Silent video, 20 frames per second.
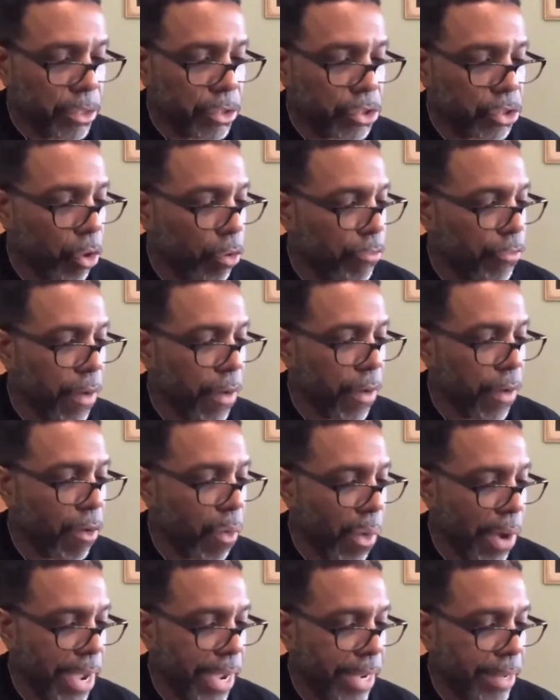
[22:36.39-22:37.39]
so far
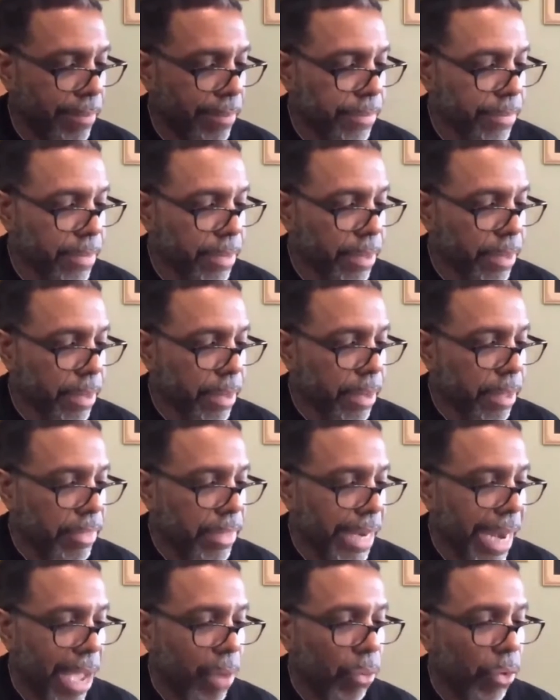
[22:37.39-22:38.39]
away
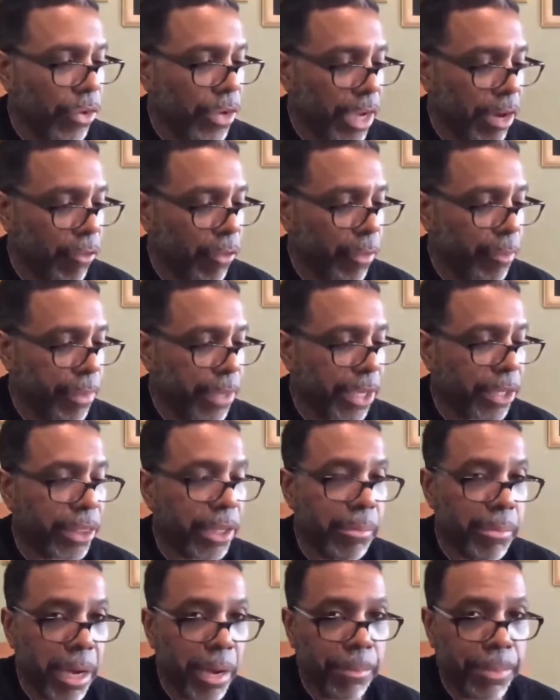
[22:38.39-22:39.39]
that I will never pick
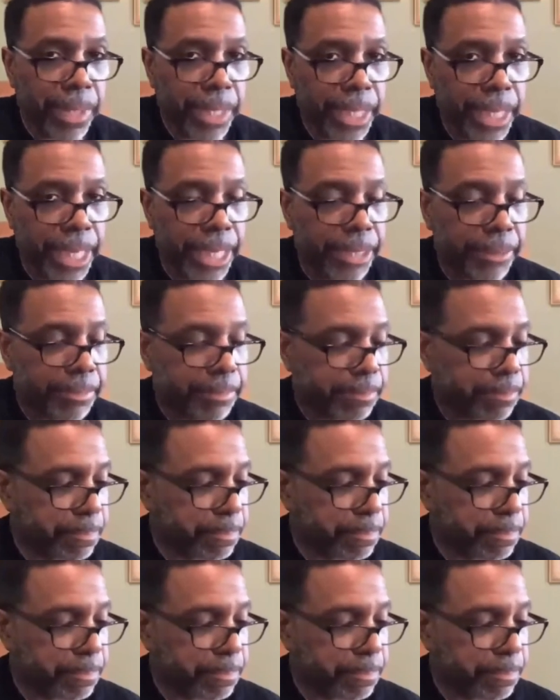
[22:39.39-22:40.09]
them up again.